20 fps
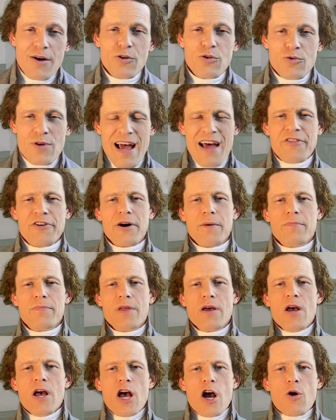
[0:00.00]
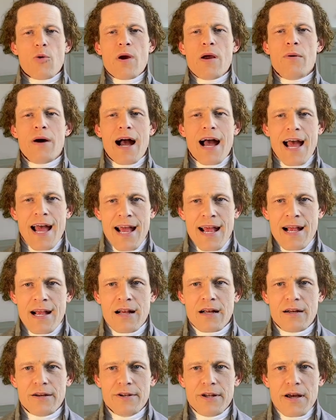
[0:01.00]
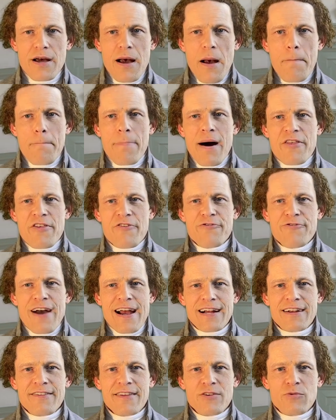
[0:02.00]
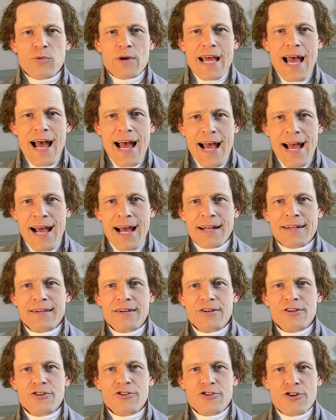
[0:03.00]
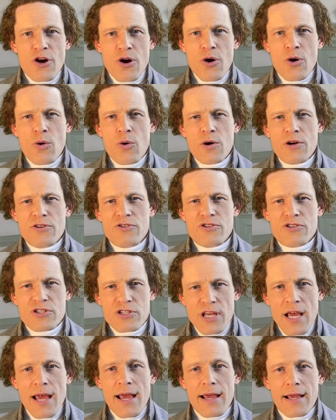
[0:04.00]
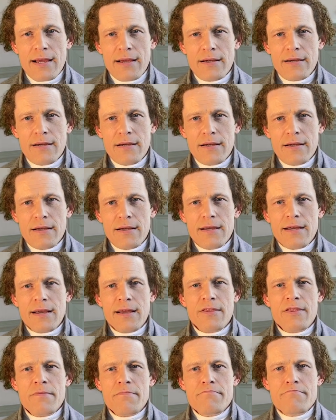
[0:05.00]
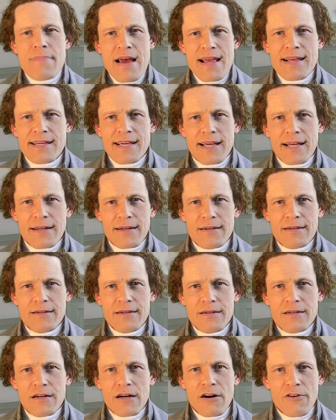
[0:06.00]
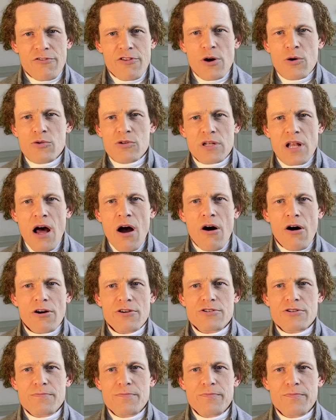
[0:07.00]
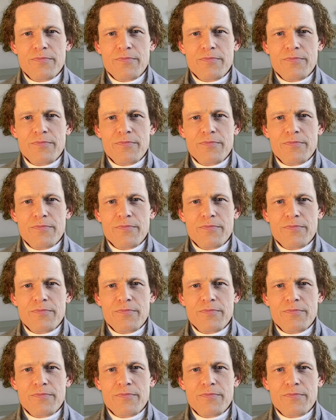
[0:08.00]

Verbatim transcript: Rather, we were angered by the fact that we had no say in the making of those laws.